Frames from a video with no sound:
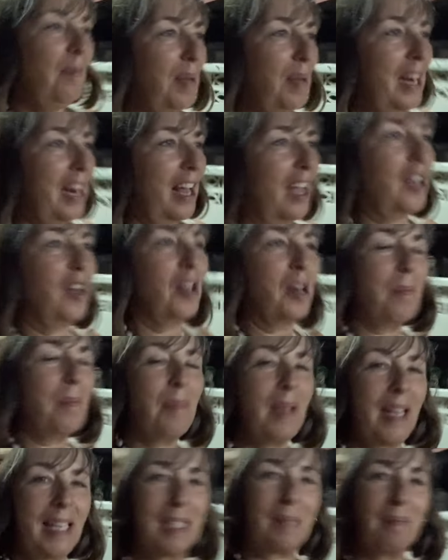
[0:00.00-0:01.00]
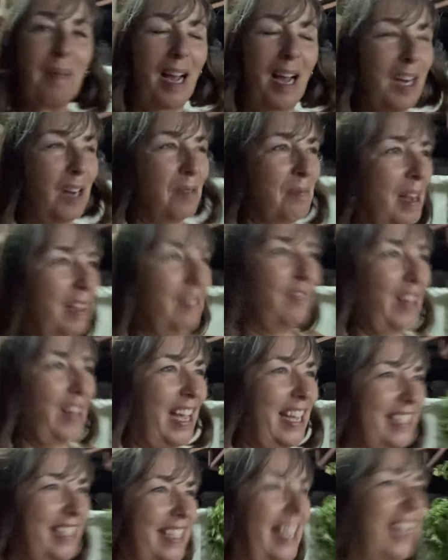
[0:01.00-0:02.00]
but I got a big smile on my
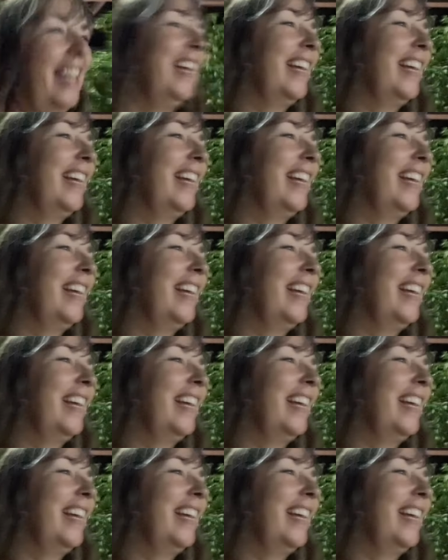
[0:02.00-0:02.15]
face